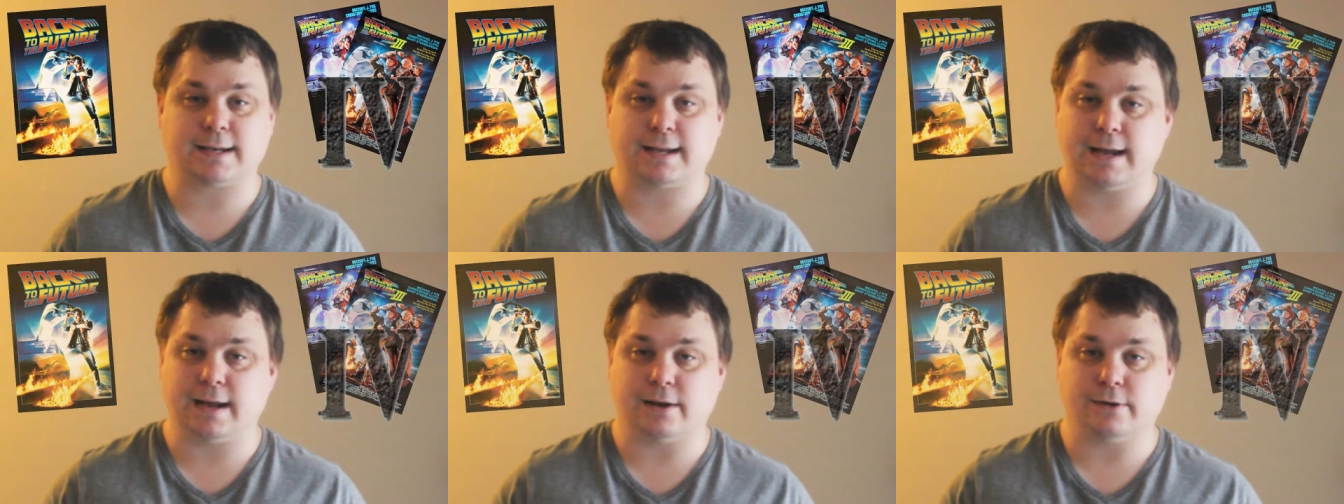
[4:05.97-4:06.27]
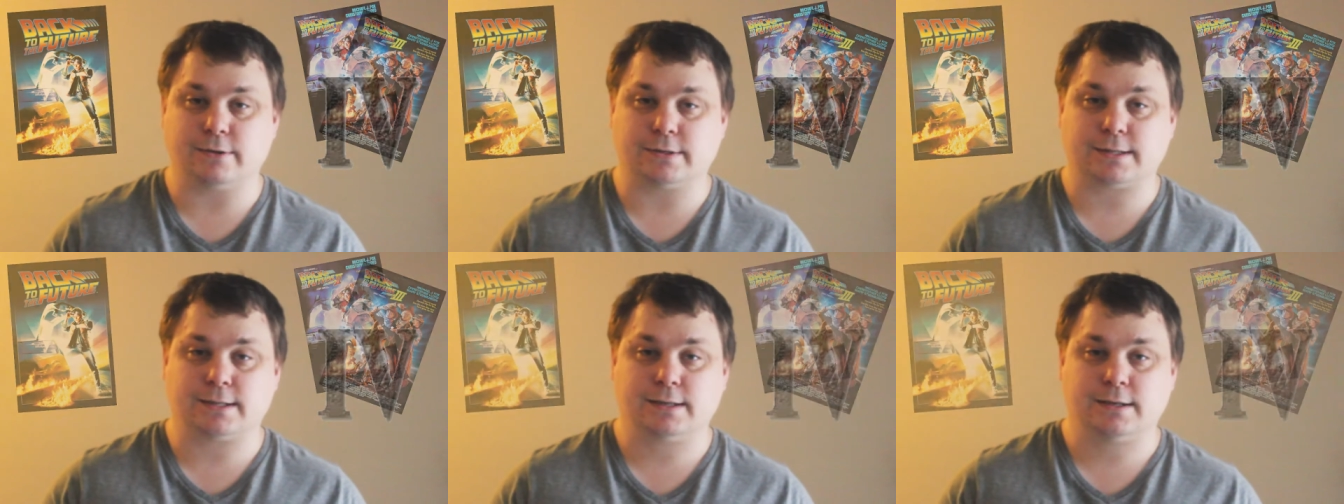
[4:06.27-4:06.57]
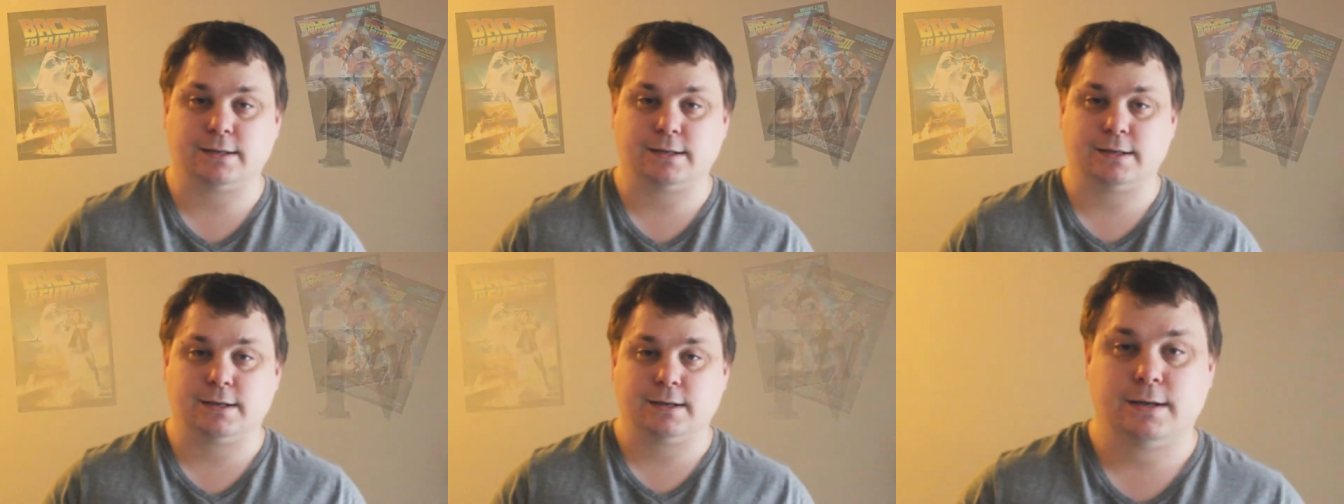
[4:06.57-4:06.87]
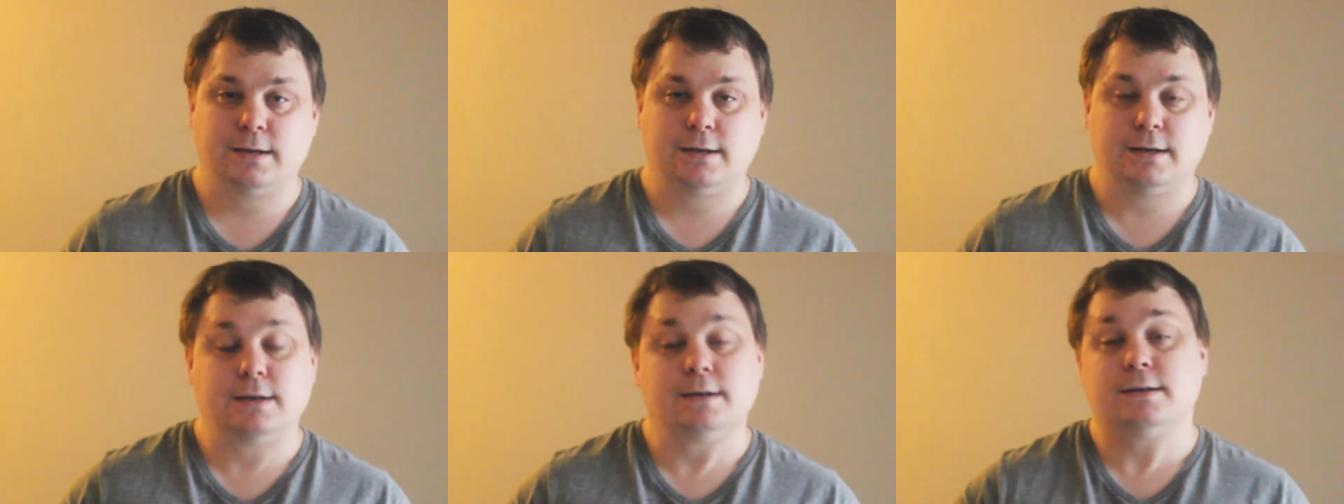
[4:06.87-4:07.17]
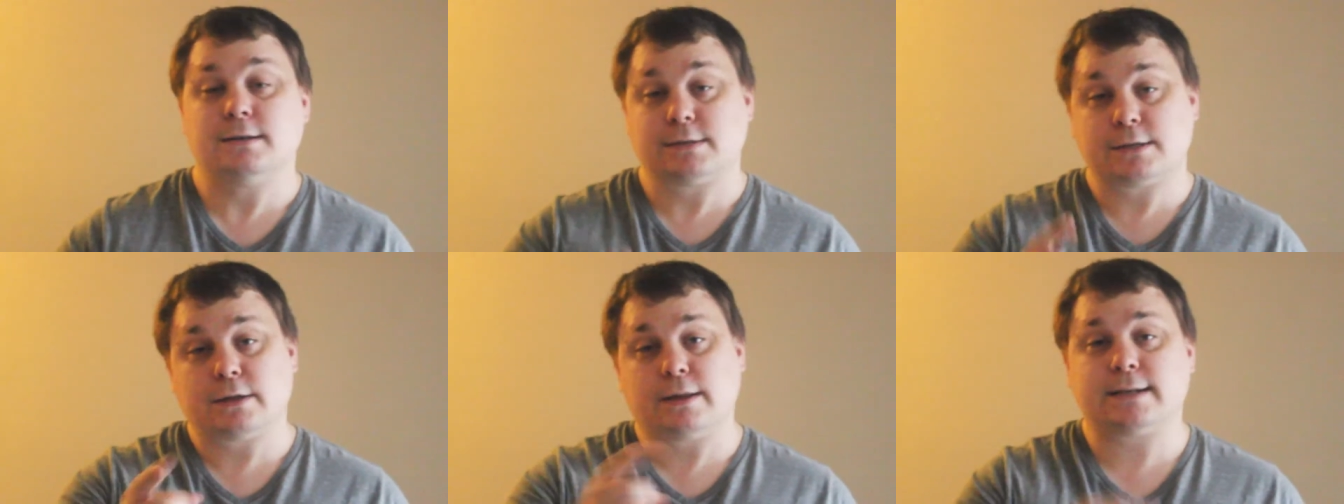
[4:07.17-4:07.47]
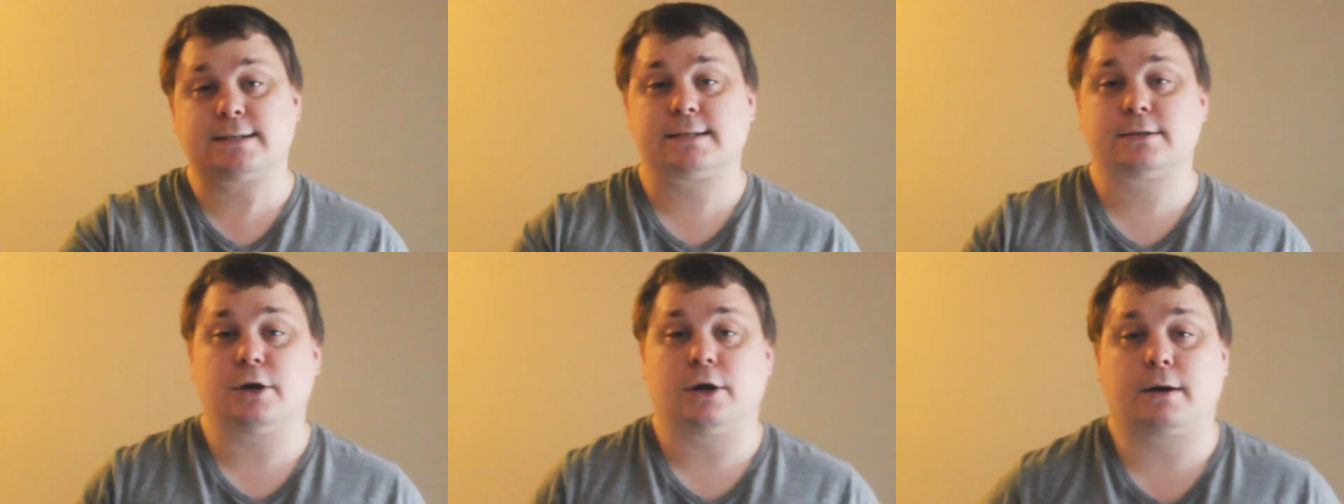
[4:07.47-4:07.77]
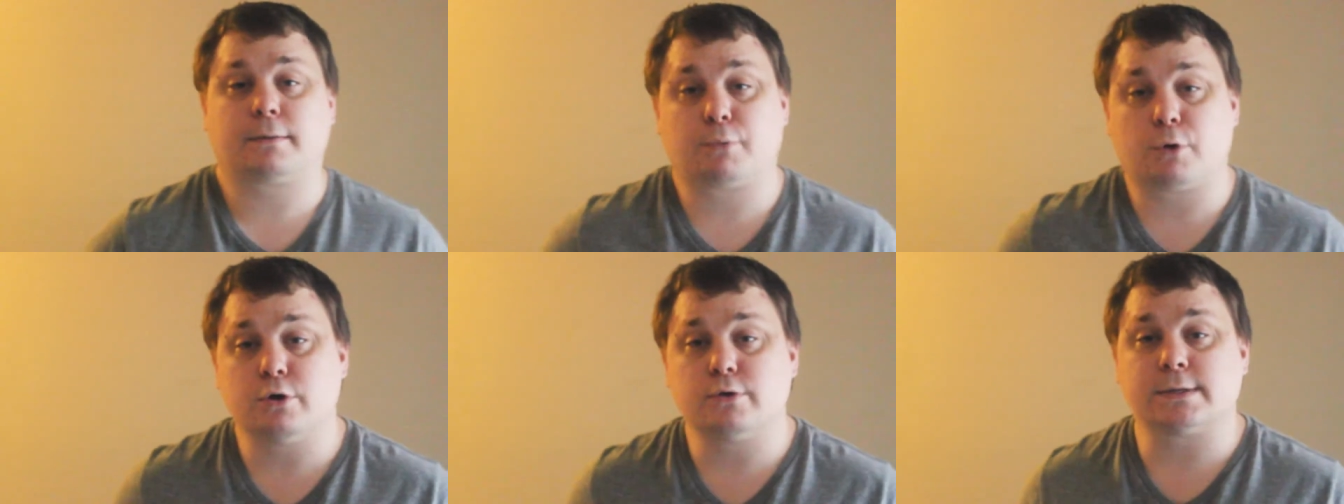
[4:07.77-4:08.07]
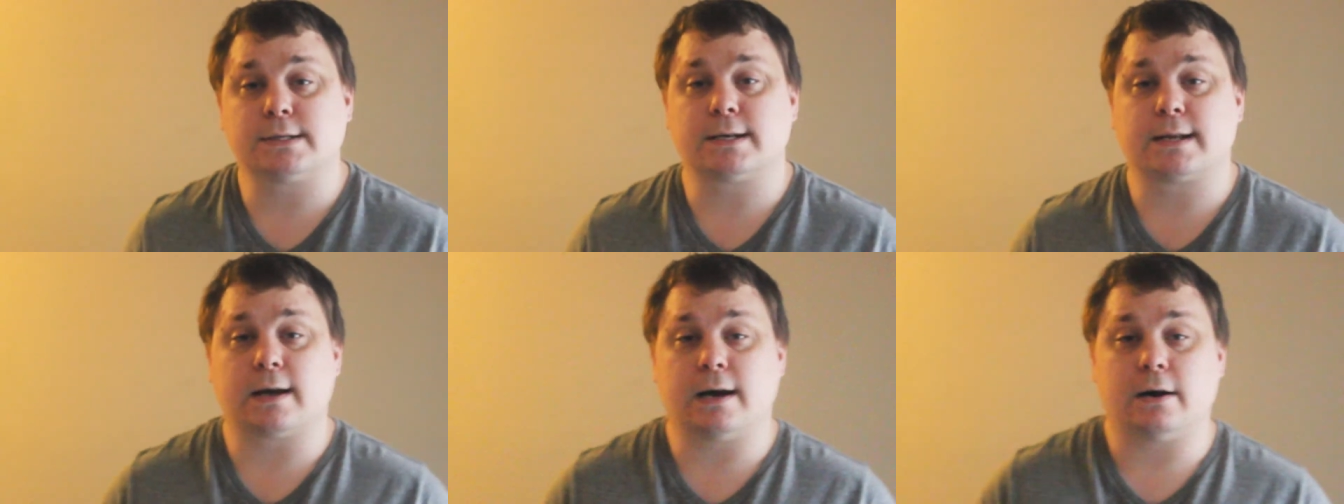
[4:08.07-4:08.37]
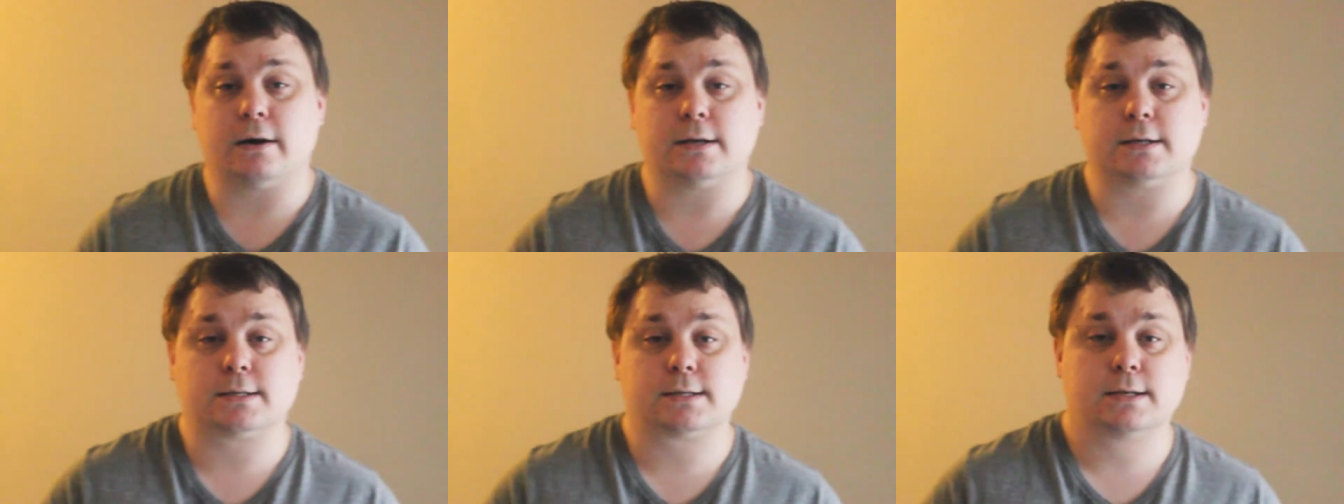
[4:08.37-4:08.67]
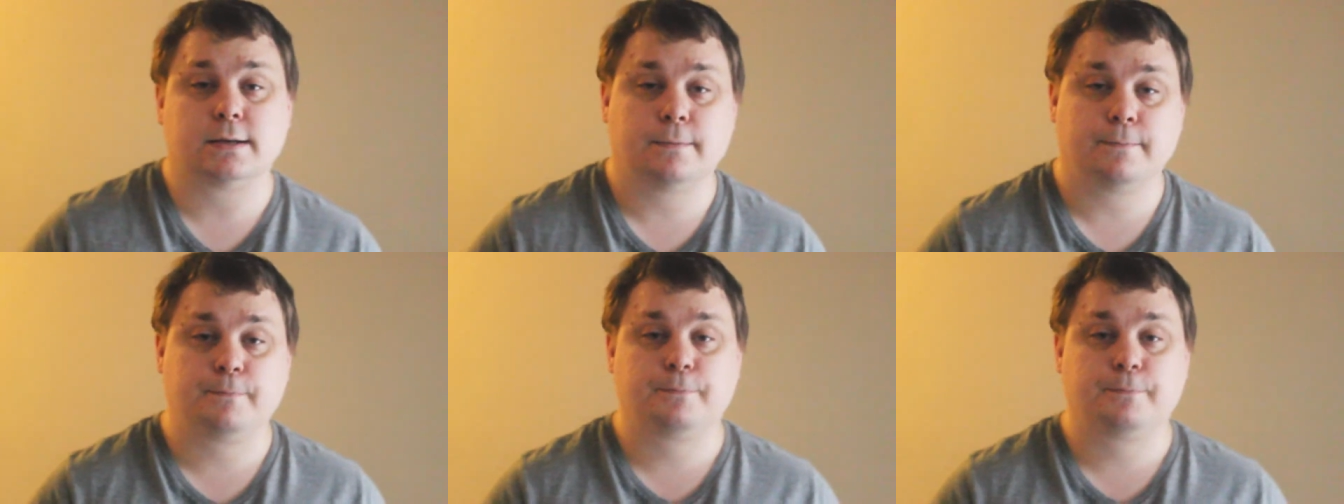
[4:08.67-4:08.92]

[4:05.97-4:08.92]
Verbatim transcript: count. So let's talk pros and cons.